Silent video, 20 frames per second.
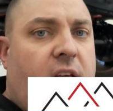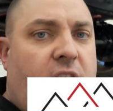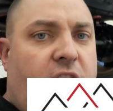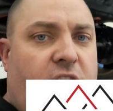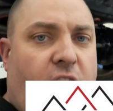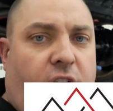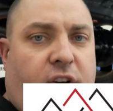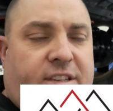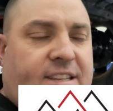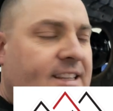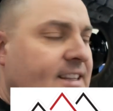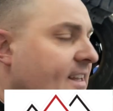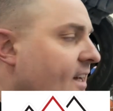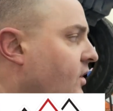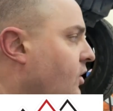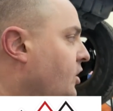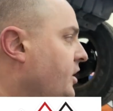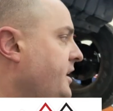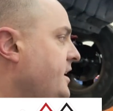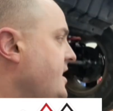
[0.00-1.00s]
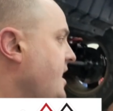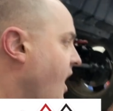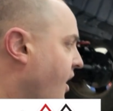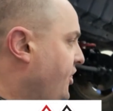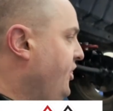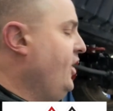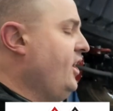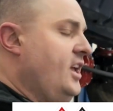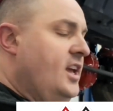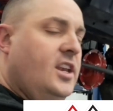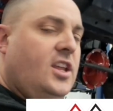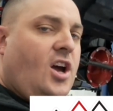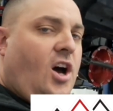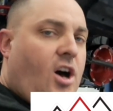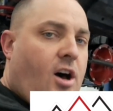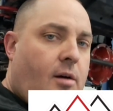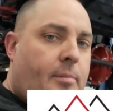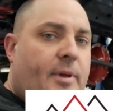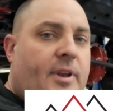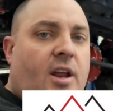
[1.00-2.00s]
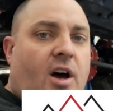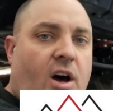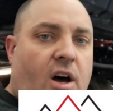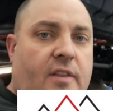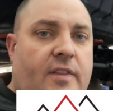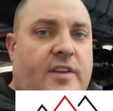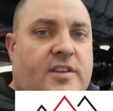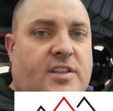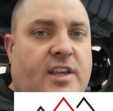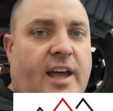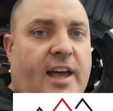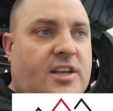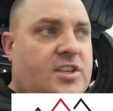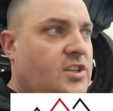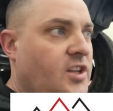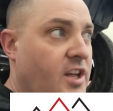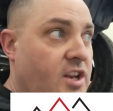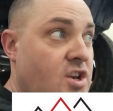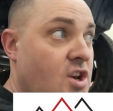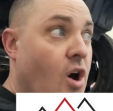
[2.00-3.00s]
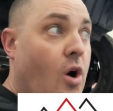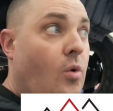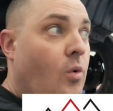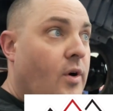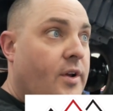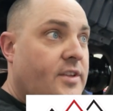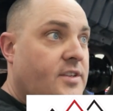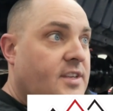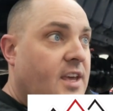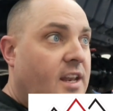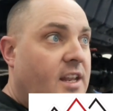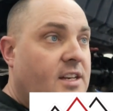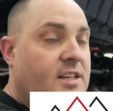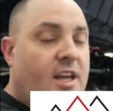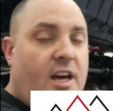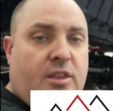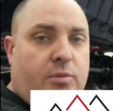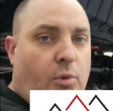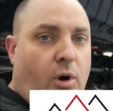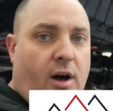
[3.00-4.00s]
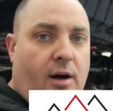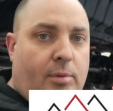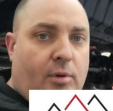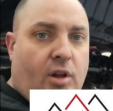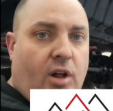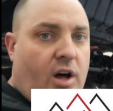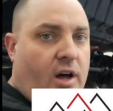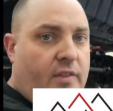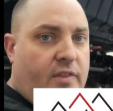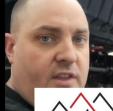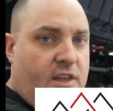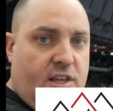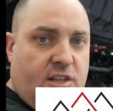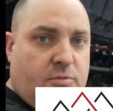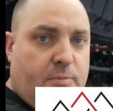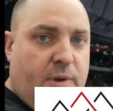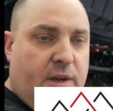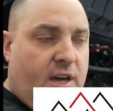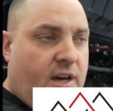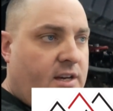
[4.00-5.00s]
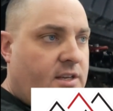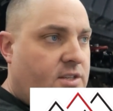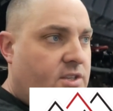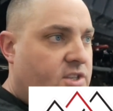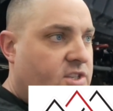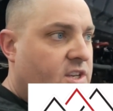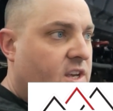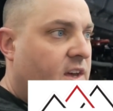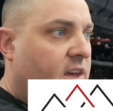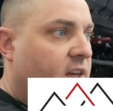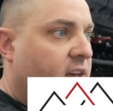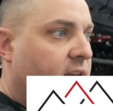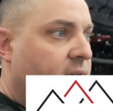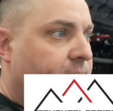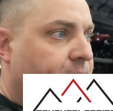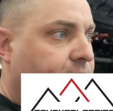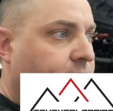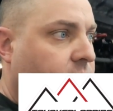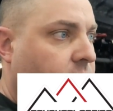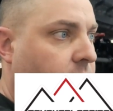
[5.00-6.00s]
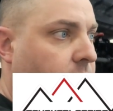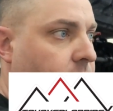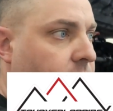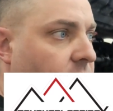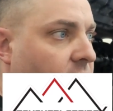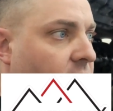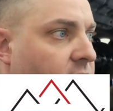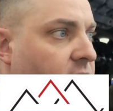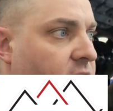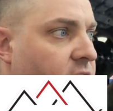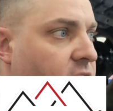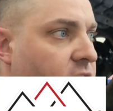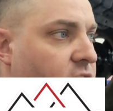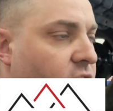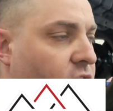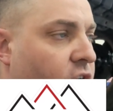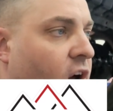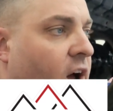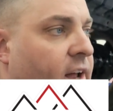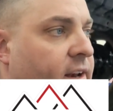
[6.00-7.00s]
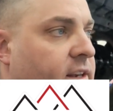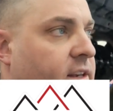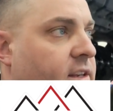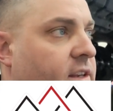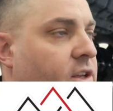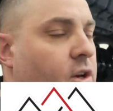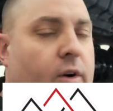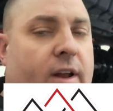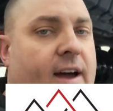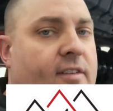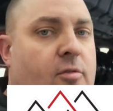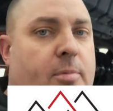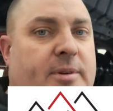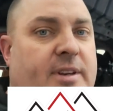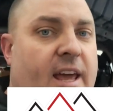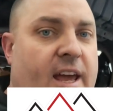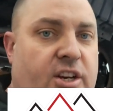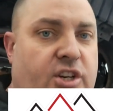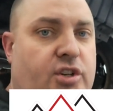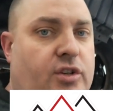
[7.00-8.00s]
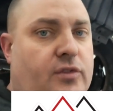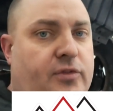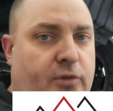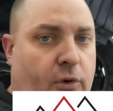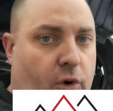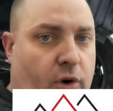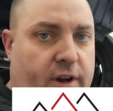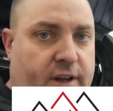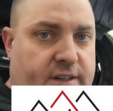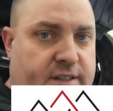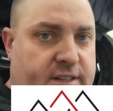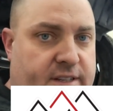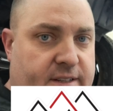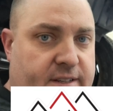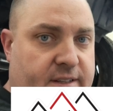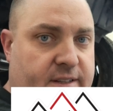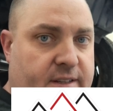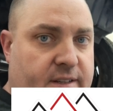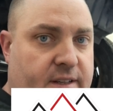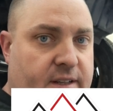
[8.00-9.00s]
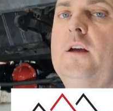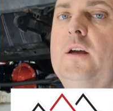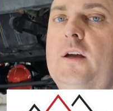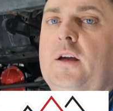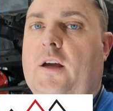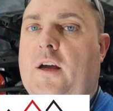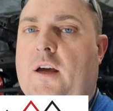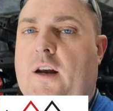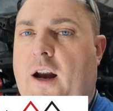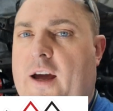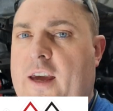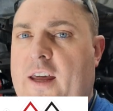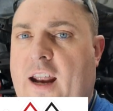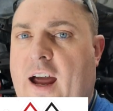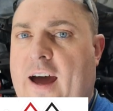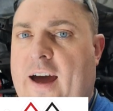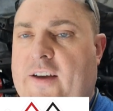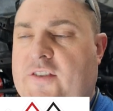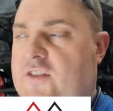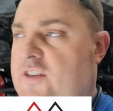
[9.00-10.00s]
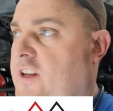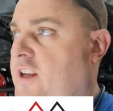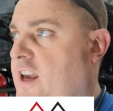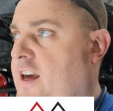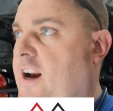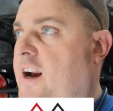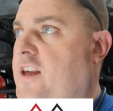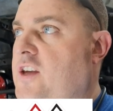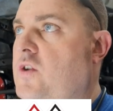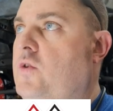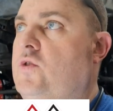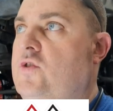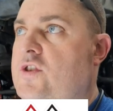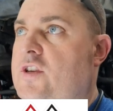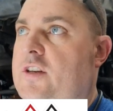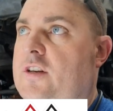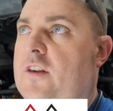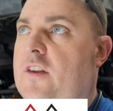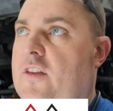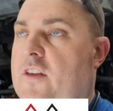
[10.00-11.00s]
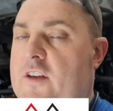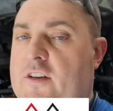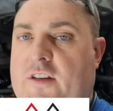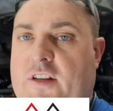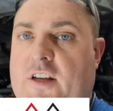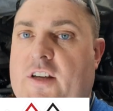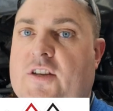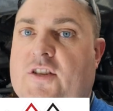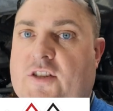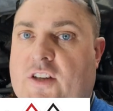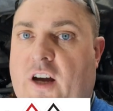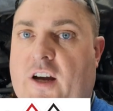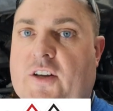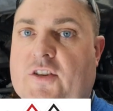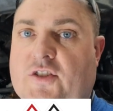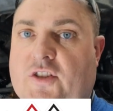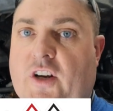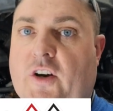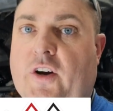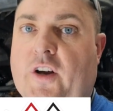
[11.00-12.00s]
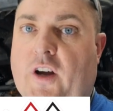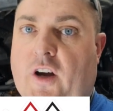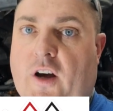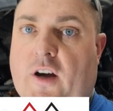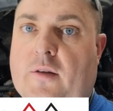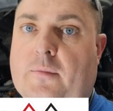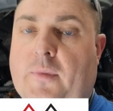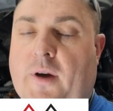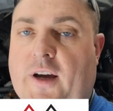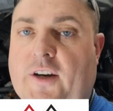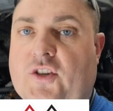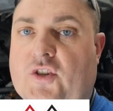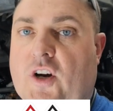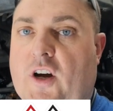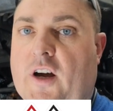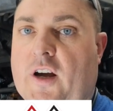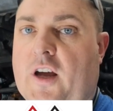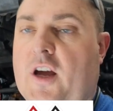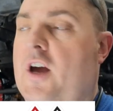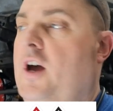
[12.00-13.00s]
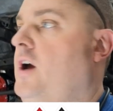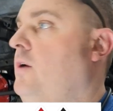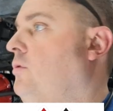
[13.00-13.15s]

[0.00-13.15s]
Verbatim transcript: There is literally nothing in common on this axle, and no one is getting death wobble on these because you're not you don't have a potential for it. And I get asked, can I use the, the T style steering on my truck?